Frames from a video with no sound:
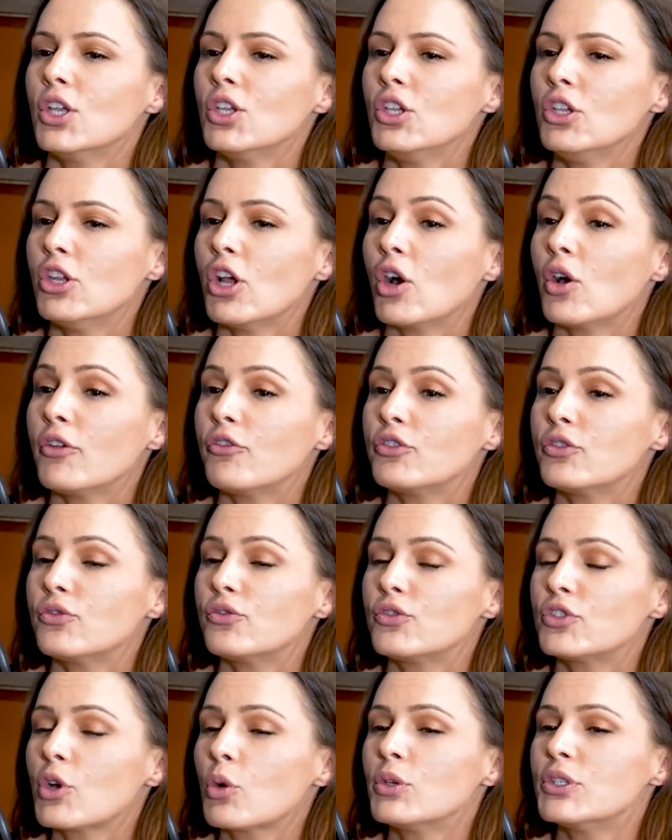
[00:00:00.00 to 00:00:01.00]
you know, if
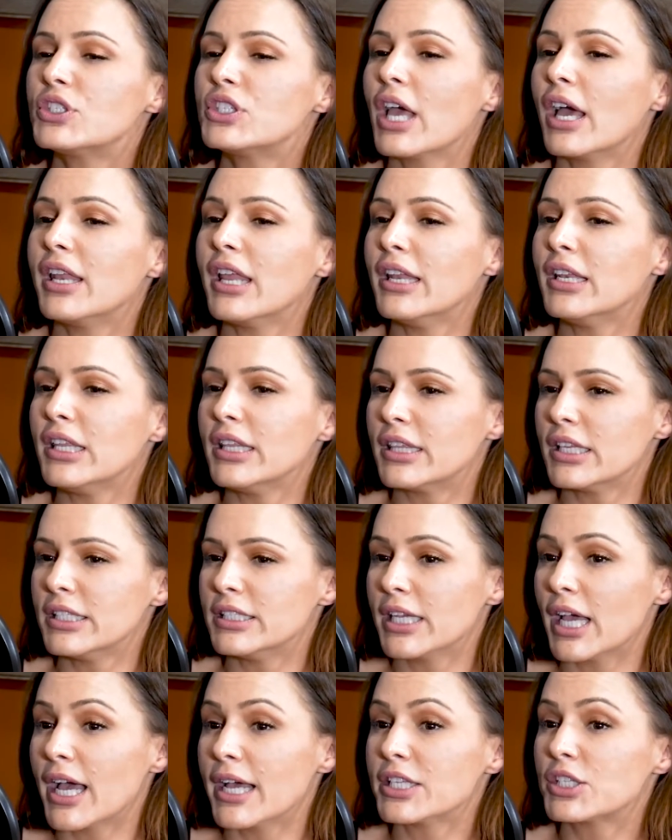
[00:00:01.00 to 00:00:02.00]
someone said anything
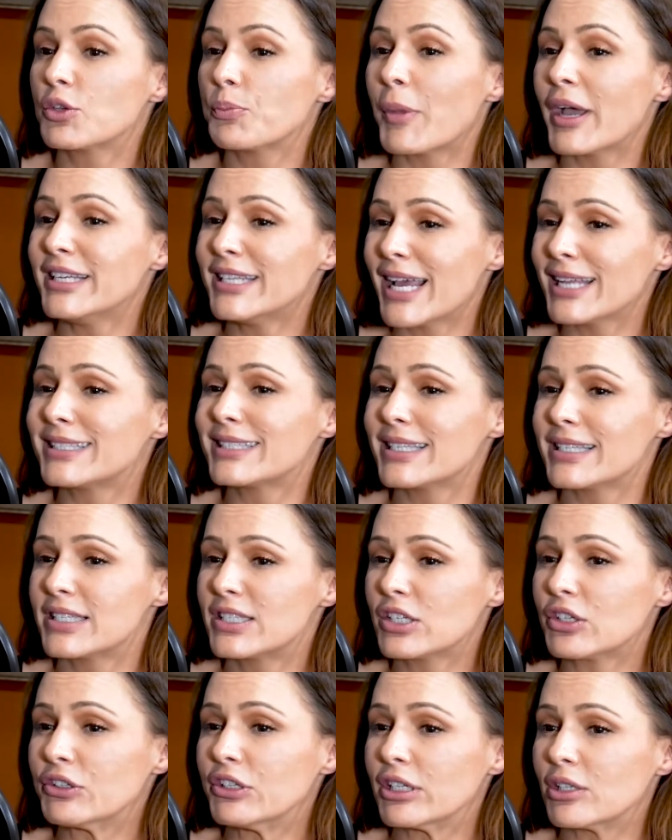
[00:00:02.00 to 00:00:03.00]
to us, my dad's
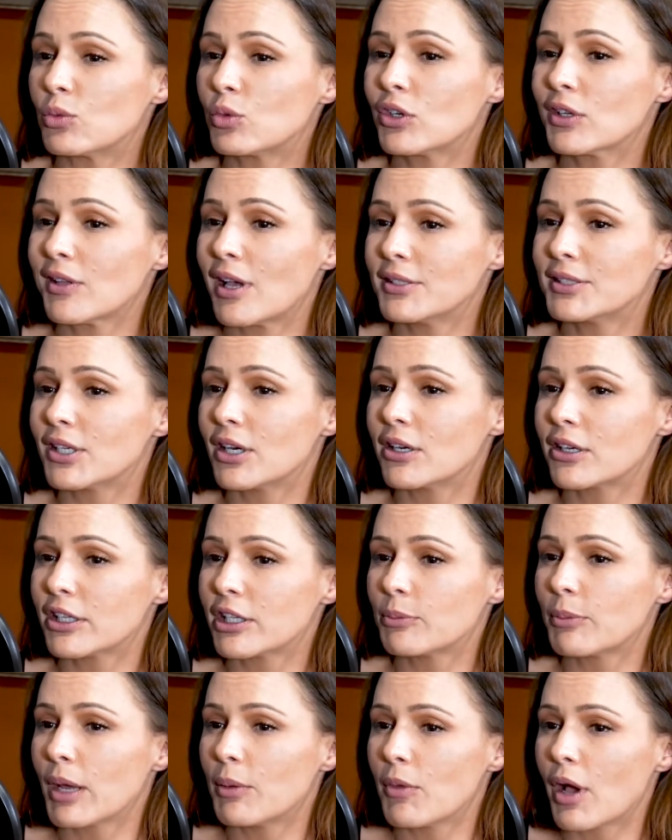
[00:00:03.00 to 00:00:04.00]
Sicilian, we're a lot darker
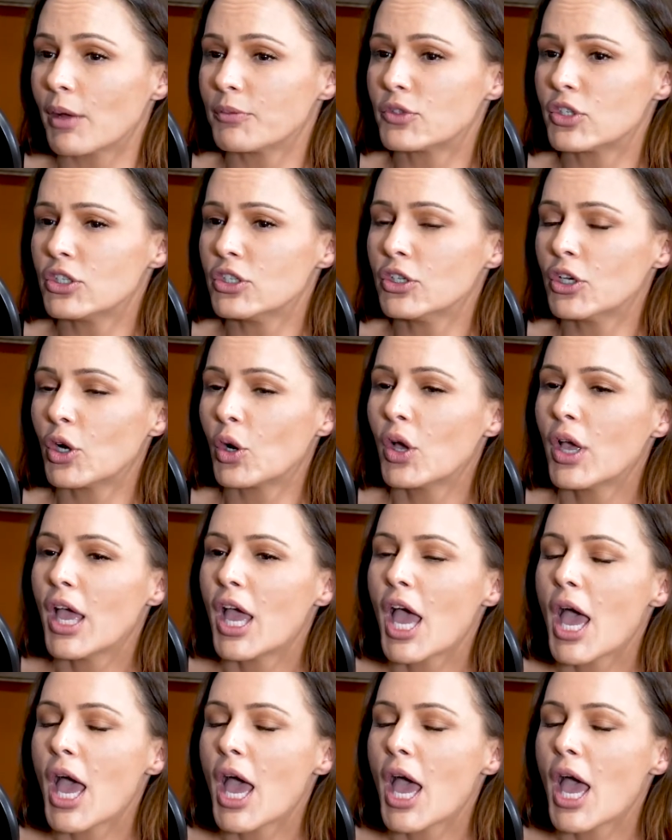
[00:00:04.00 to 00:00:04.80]
than my mom too.